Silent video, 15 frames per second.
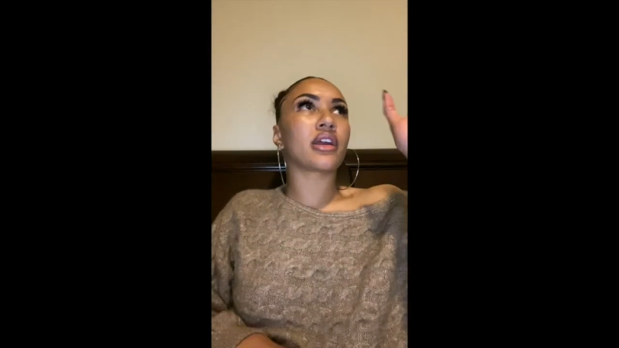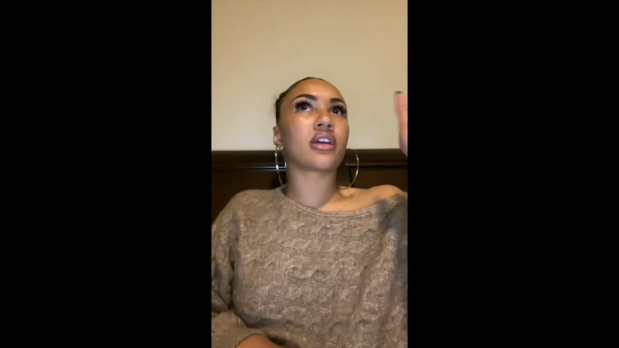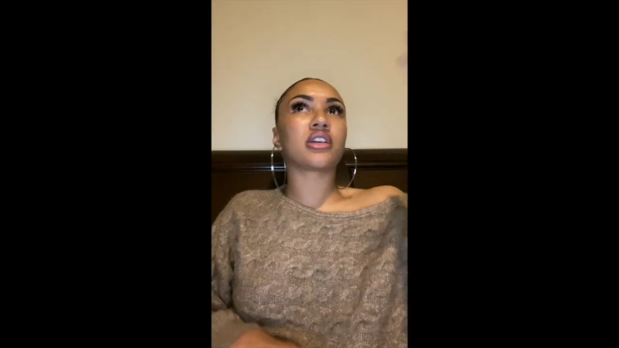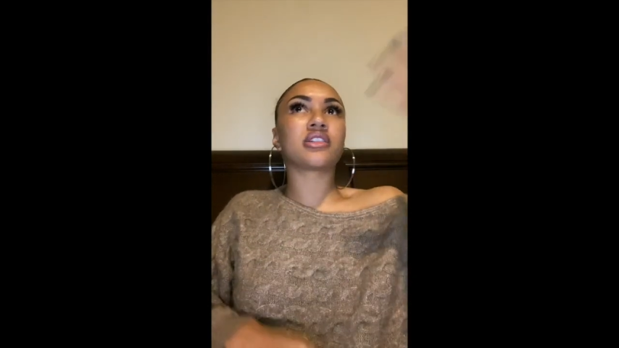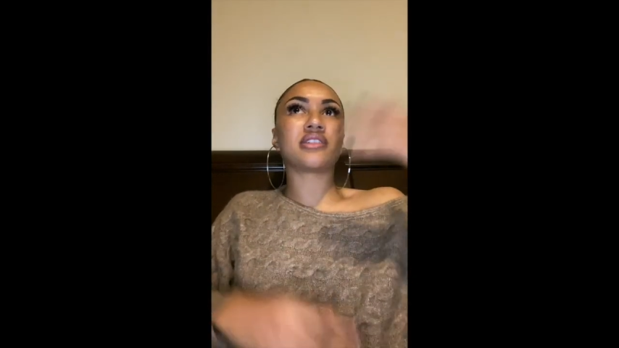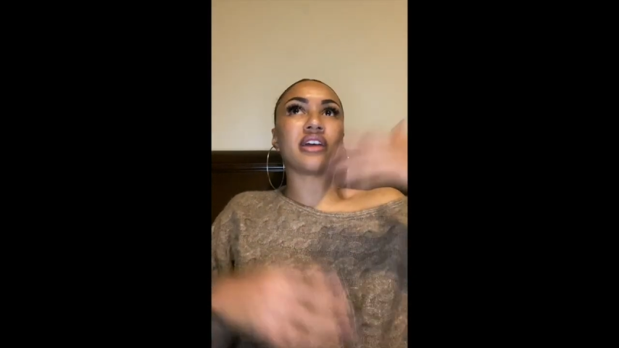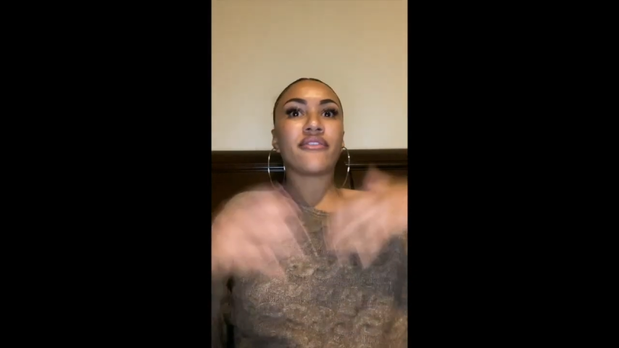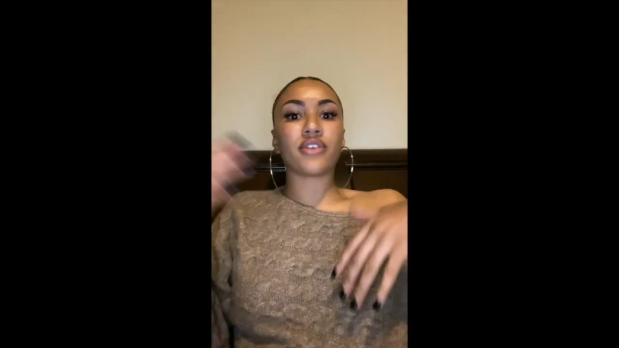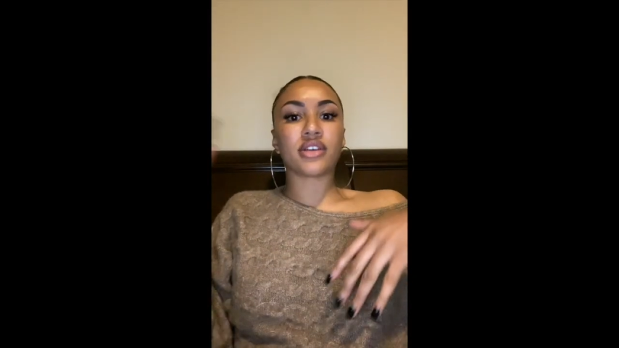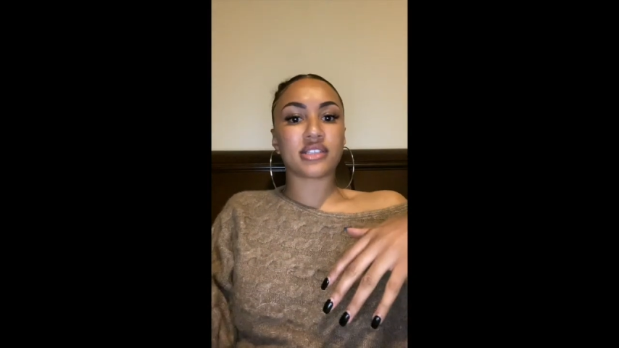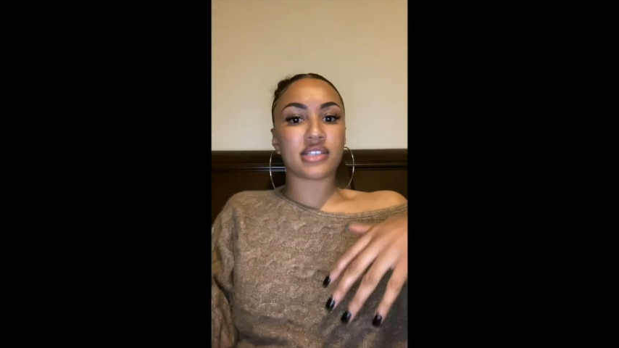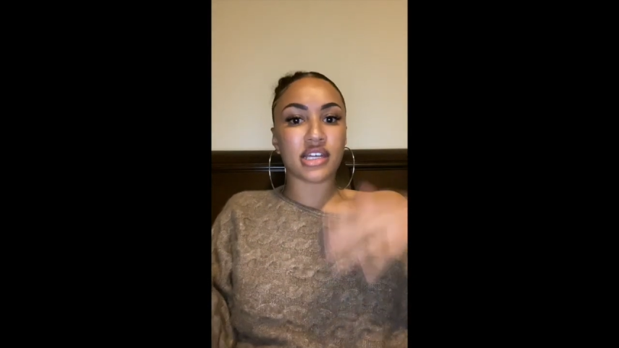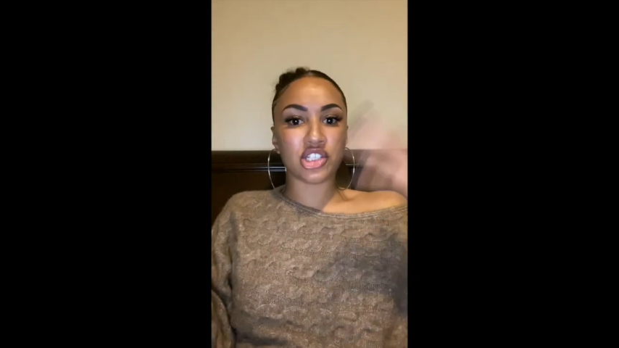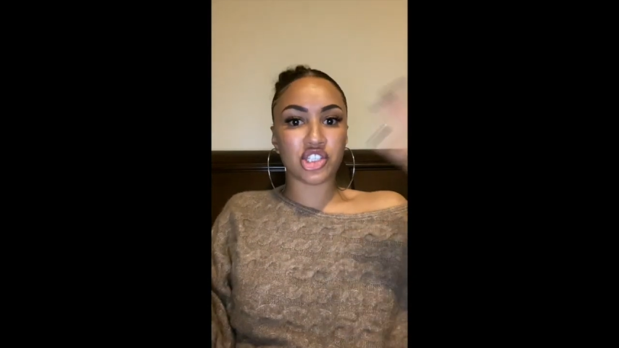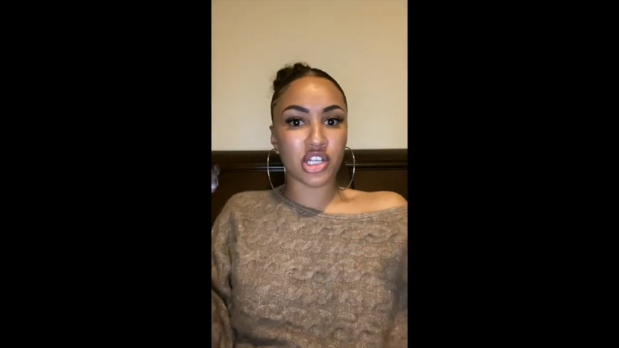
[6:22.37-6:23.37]
because Netflix
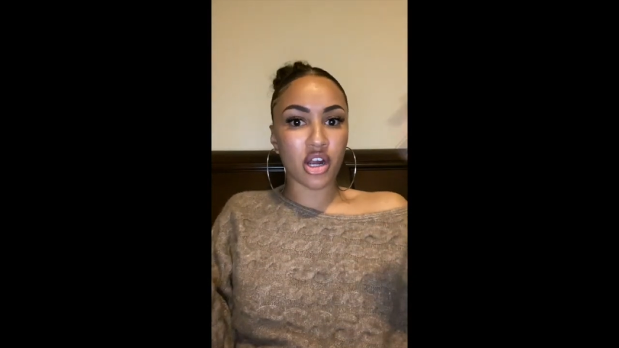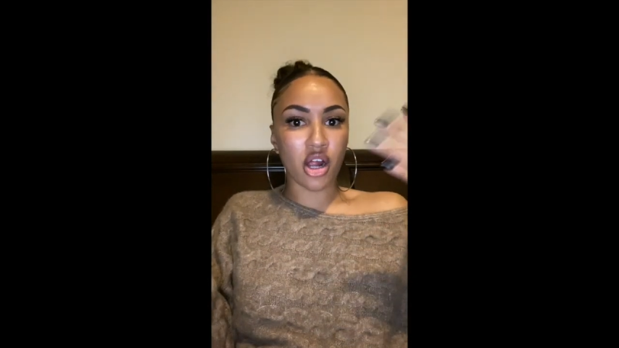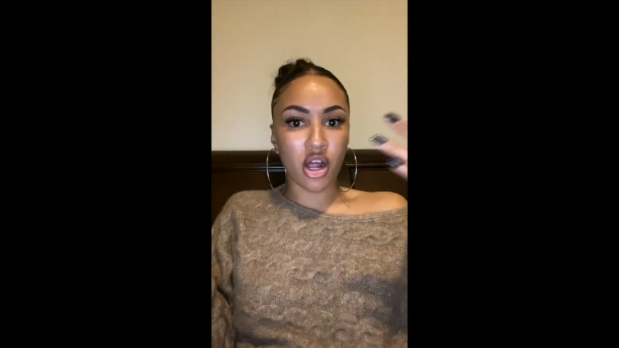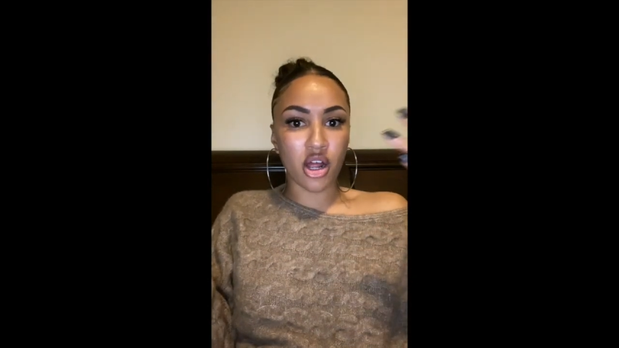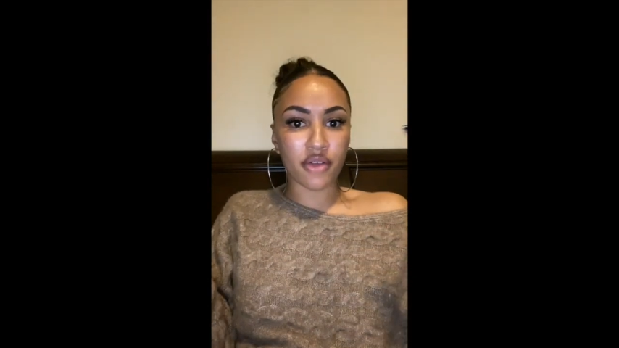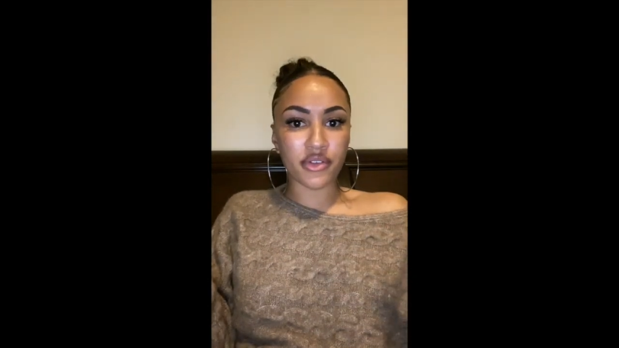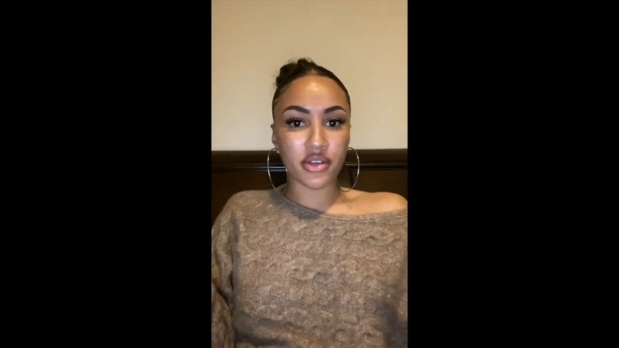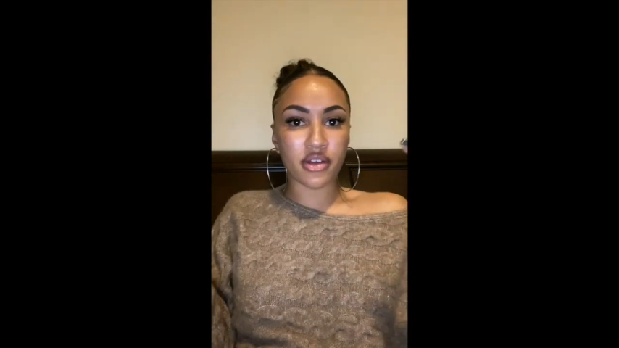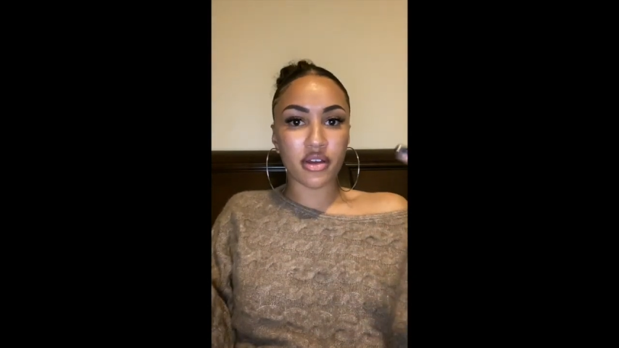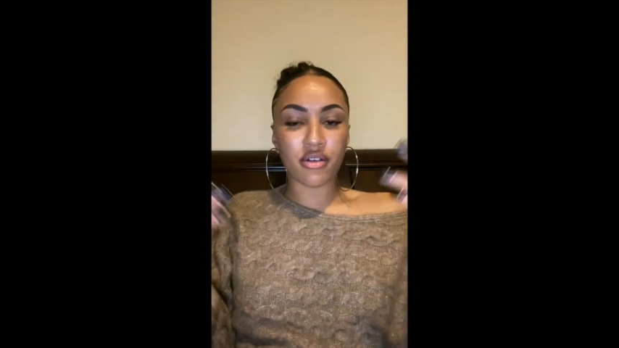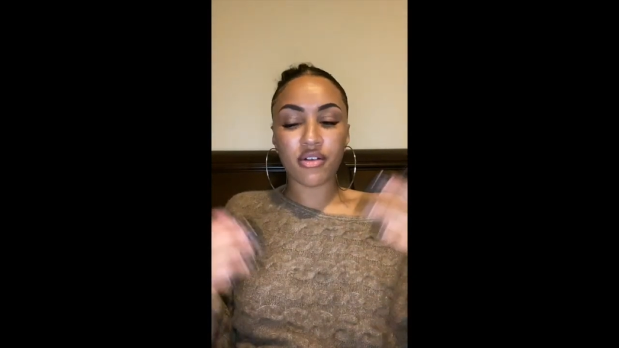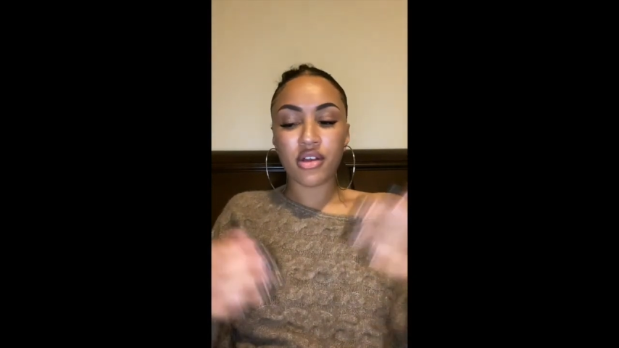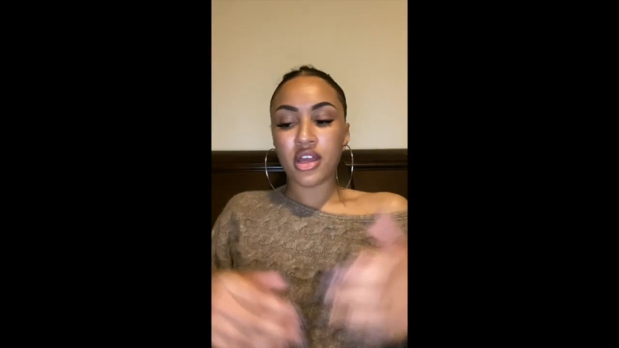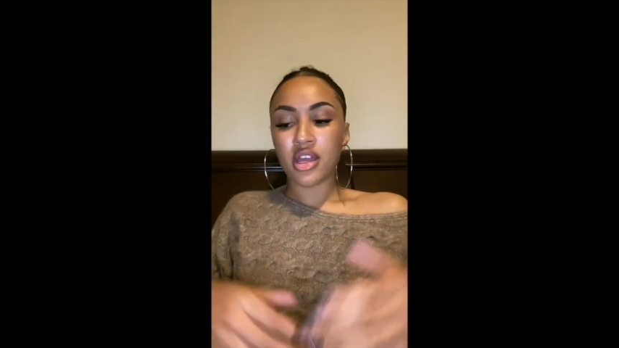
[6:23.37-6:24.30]
takes shit off, you know?